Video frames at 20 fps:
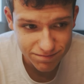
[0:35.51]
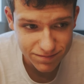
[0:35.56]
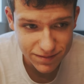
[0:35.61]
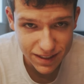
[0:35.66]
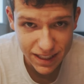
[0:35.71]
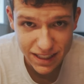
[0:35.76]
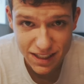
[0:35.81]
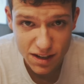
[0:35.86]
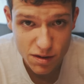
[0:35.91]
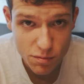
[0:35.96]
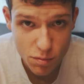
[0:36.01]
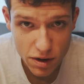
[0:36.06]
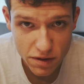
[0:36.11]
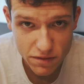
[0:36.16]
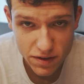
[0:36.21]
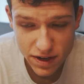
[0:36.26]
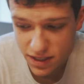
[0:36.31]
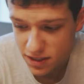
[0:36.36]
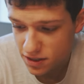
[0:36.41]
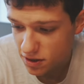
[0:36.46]
decent
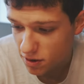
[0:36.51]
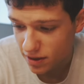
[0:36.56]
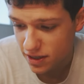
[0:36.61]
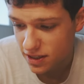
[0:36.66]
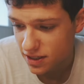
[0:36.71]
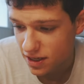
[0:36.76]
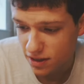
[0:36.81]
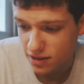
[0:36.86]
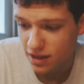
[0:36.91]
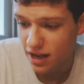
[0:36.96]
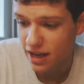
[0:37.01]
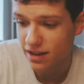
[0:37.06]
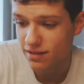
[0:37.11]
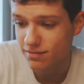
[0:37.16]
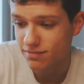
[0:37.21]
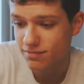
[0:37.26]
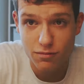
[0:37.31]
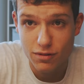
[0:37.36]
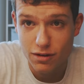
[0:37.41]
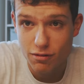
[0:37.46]
breakfast, so I just got like
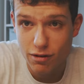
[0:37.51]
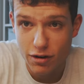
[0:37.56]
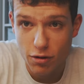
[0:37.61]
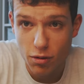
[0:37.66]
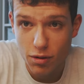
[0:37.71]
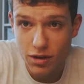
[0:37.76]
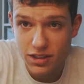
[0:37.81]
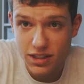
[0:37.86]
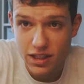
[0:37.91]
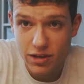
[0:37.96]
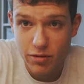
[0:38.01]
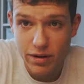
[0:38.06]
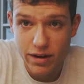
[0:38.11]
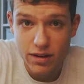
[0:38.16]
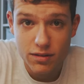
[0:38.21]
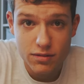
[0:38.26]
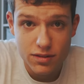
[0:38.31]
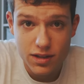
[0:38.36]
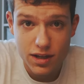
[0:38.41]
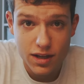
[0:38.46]
granola
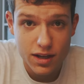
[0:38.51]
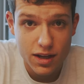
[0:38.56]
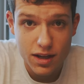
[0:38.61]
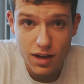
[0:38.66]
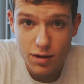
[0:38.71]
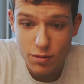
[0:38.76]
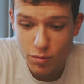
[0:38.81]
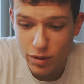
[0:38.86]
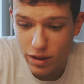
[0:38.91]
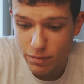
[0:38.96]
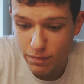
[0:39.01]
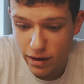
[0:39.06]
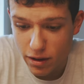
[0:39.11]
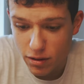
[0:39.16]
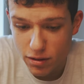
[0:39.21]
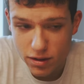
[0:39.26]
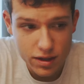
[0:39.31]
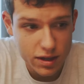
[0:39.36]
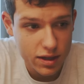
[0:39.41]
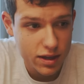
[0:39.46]
cereals with
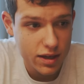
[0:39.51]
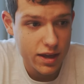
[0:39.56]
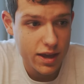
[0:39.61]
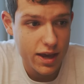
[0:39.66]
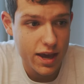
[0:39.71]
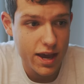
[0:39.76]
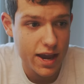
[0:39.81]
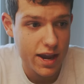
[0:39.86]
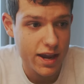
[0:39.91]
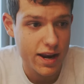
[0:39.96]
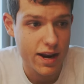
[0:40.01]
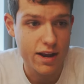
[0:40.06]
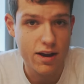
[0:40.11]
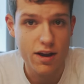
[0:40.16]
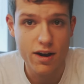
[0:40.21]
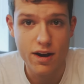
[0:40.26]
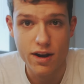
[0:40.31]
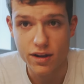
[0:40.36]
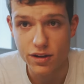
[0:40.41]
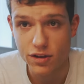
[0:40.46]
milk and I
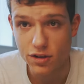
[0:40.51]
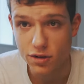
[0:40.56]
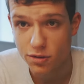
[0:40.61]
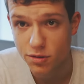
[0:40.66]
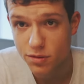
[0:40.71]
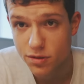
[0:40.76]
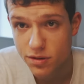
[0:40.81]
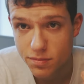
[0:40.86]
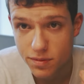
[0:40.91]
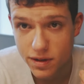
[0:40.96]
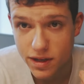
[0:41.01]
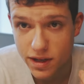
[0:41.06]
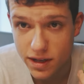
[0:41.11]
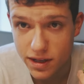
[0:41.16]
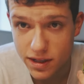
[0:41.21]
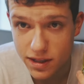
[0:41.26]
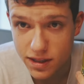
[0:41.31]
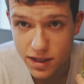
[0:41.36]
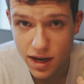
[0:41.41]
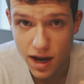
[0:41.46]
got a juice
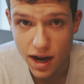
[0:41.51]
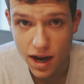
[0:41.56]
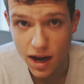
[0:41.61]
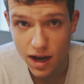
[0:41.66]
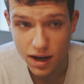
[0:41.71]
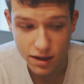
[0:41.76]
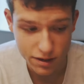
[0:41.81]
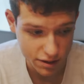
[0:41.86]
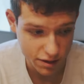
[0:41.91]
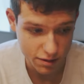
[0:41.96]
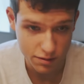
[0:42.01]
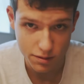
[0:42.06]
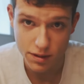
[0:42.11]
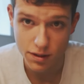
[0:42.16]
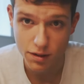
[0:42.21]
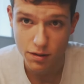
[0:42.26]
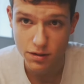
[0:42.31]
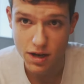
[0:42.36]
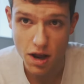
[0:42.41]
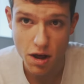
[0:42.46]
because you know, it
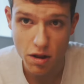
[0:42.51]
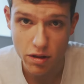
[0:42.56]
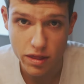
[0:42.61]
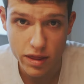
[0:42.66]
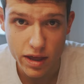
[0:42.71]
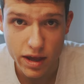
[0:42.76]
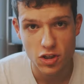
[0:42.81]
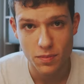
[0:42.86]
looks healthy.